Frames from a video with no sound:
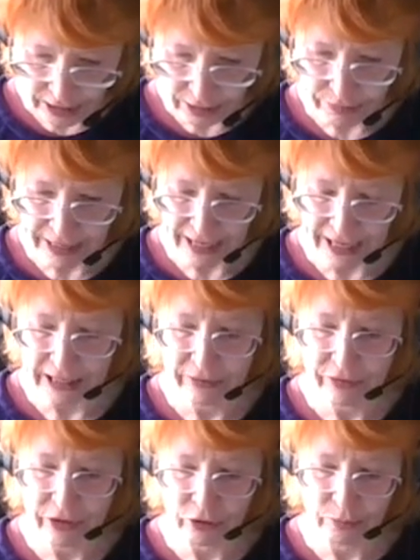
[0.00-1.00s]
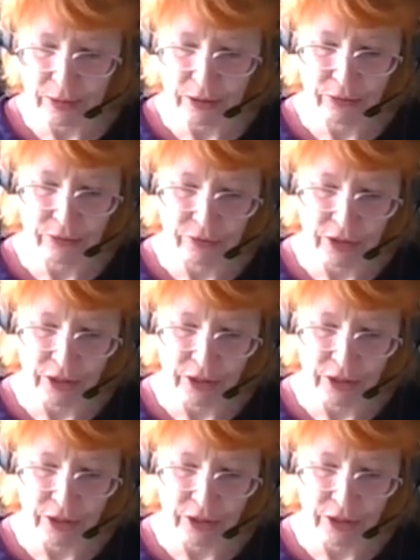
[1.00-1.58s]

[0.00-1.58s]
and behaviours, both of the